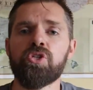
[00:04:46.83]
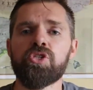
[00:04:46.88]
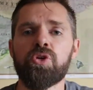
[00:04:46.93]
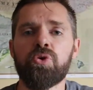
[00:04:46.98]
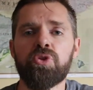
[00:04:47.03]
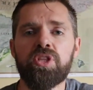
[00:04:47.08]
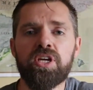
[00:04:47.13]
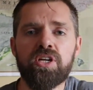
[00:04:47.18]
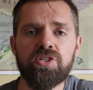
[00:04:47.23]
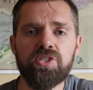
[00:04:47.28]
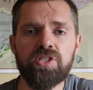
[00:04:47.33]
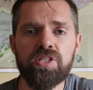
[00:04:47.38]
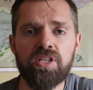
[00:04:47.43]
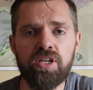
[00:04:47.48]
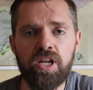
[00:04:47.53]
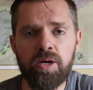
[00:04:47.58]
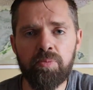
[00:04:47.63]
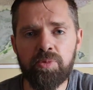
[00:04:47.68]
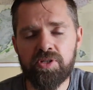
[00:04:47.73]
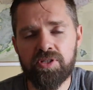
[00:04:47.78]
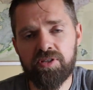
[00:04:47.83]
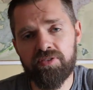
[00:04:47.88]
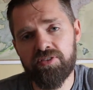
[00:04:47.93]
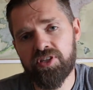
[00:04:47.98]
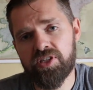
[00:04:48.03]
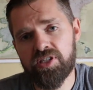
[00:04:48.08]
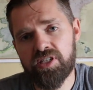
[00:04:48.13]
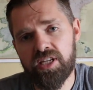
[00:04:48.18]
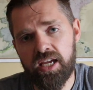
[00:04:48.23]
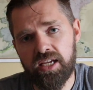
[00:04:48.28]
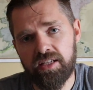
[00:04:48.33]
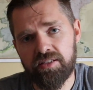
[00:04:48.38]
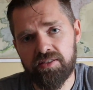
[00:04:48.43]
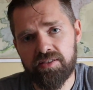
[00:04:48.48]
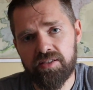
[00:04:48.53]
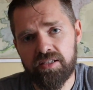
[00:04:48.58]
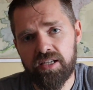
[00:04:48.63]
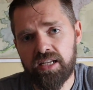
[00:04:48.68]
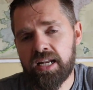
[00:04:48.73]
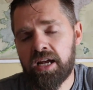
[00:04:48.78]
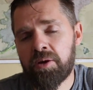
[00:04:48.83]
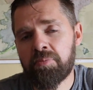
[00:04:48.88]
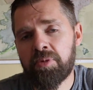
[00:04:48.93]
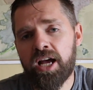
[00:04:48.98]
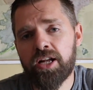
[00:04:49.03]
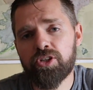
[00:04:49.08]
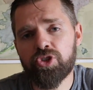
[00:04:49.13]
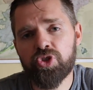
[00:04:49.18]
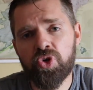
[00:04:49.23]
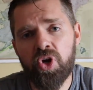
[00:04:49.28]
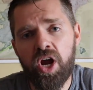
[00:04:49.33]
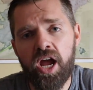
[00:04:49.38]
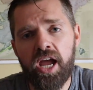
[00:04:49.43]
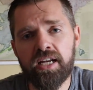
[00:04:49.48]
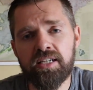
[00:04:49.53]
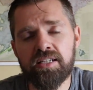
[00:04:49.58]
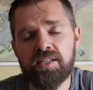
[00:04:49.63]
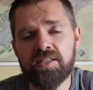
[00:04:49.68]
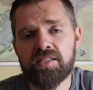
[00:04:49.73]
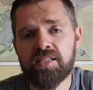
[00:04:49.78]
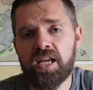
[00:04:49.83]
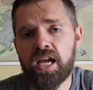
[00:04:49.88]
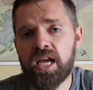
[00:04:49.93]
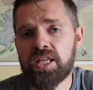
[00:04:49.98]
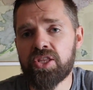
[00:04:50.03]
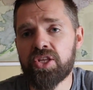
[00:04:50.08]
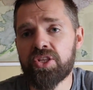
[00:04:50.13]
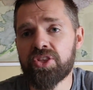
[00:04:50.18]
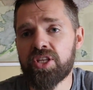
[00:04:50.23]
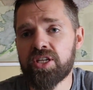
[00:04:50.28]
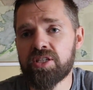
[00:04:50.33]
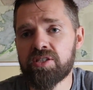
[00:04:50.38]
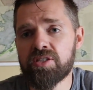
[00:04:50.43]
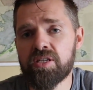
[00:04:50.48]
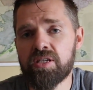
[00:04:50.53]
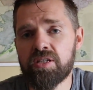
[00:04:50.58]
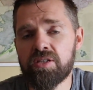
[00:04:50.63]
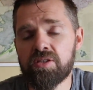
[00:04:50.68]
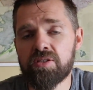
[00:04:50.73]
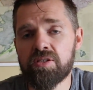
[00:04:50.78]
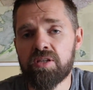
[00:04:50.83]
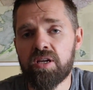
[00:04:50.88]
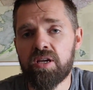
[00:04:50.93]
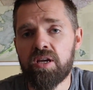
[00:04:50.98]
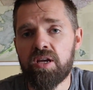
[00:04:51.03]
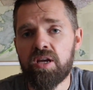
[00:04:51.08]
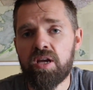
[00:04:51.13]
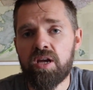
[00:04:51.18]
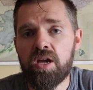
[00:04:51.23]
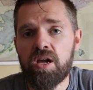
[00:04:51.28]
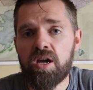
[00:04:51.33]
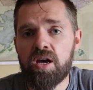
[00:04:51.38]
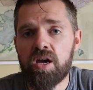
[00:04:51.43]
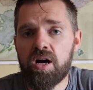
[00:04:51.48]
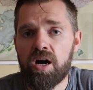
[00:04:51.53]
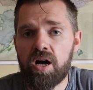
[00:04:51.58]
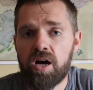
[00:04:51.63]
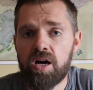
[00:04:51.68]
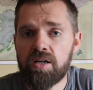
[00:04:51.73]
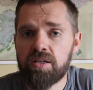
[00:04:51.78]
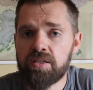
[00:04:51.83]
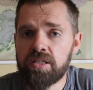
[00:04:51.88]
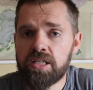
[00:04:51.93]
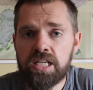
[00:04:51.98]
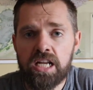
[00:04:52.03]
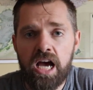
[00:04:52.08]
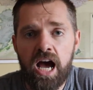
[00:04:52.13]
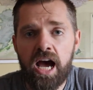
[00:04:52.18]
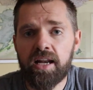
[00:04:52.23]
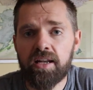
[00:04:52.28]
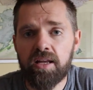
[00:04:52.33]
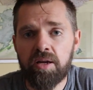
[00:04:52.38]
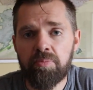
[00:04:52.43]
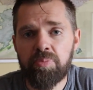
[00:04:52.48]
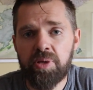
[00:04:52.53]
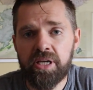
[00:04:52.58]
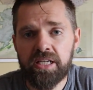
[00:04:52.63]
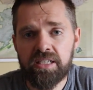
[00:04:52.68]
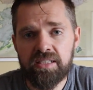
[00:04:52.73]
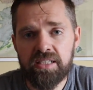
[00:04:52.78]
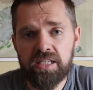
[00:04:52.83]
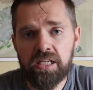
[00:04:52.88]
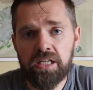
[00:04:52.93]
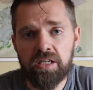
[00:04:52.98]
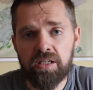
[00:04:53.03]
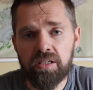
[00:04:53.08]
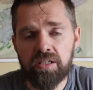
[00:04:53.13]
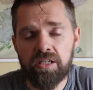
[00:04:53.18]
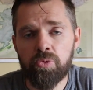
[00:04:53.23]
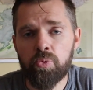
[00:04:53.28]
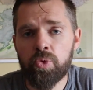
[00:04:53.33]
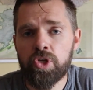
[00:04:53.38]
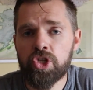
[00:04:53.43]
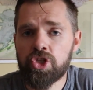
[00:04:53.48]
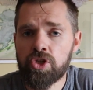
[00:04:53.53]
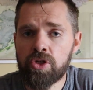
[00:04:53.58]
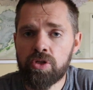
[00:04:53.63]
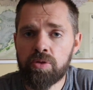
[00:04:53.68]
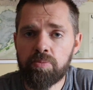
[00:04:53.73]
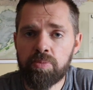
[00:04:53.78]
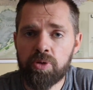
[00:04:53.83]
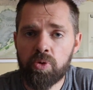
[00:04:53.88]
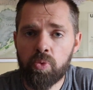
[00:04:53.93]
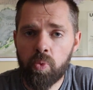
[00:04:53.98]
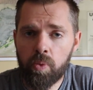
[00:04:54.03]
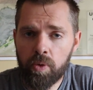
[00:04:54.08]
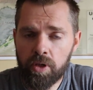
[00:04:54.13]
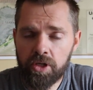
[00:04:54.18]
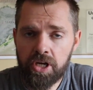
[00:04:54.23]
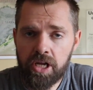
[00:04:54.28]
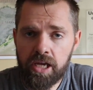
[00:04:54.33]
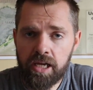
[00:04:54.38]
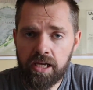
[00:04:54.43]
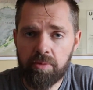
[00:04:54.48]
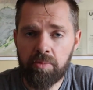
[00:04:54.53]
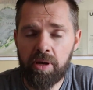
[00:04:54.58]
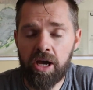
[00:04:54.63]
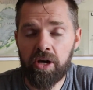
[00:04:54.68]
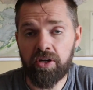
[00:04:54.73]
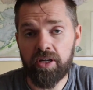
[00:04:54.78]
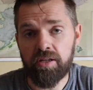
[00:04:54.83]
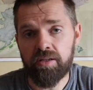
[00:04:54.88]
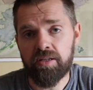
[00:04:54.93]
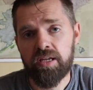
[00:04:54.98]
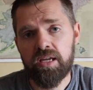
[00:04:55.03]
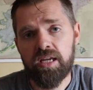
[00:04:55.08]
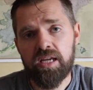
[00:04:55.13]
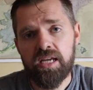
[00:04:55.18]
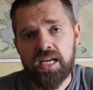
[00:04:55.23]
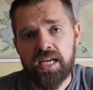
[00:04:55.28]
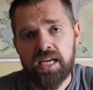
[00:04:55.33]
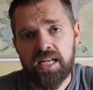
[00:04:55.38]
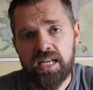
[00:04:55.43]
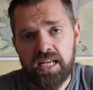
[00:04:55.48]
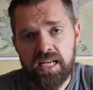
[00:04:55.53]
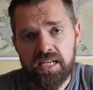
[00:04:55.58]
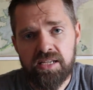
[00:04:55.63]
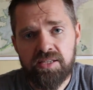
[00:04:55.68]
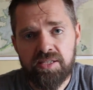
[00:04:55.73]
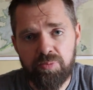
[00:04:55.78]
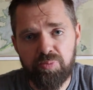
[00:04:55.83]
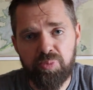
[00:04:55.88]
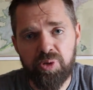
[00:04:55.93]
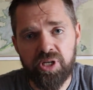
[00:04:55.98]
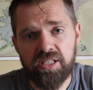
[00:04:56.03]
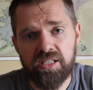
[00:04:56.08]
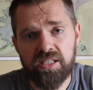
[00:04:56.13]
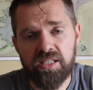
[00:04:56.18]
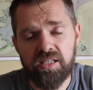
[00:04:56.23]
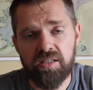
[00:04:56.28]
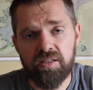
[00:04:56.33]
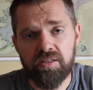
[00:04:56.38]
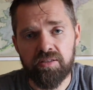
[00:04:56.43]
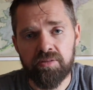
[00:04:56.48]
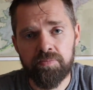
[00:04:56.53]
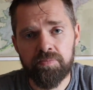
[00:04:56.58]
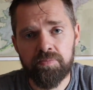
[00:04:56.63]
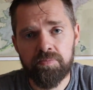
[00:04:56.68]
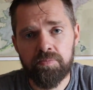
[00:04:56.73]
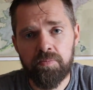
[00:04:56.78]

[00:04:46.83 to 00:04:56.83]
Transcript: So there's the numbers of the states. Now, I'm not trying to say that this is not a big deal and we shouldn't be worrying about it. It is a big deal.